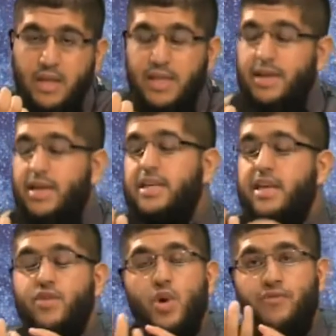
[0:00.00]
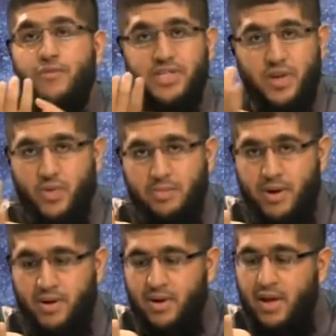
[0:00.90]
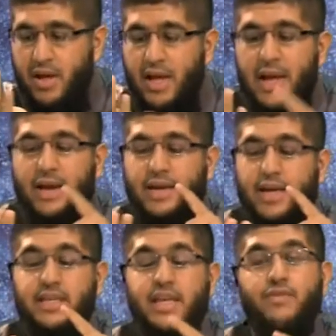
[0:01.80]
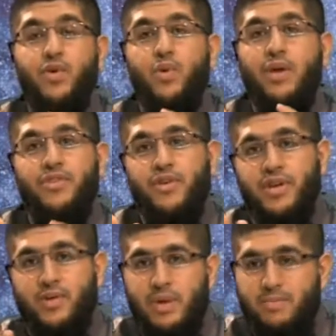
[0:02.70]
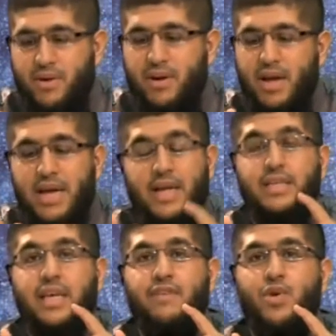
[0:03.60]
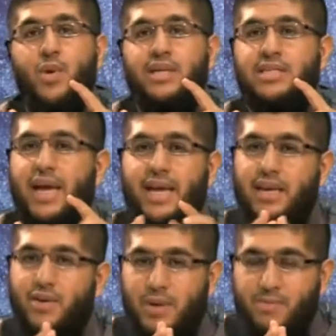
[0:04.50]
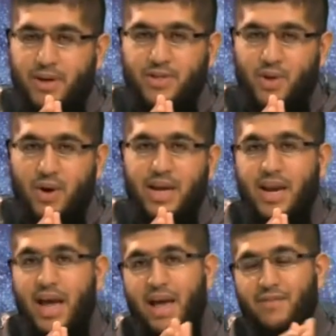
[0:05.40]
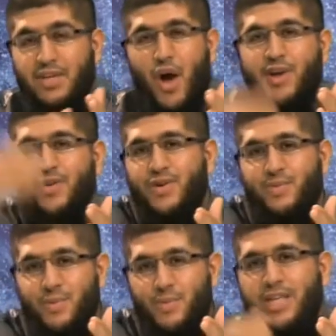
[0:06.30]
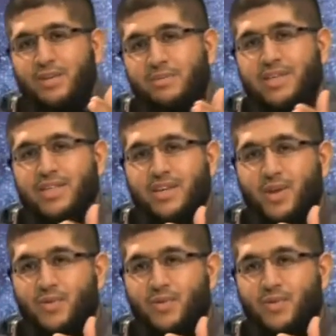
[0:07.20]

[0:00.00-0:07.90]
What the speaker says: that doesn't give you a first degree burn, doesn't give you a third degree burn, doesn't give you a second degree burn, sorry. And I have a doctor watching me, Sheikh